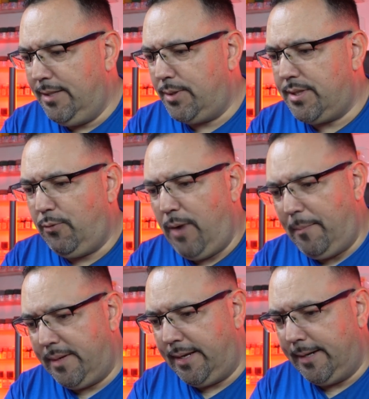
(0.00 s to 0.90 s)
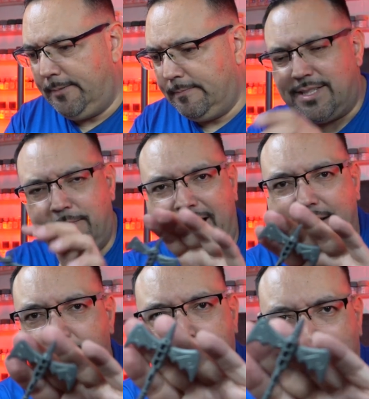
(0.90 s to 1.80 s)
interesting weapon here. Some
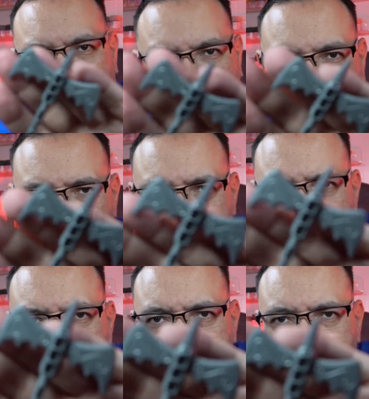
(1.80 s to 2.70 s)
kind of an axe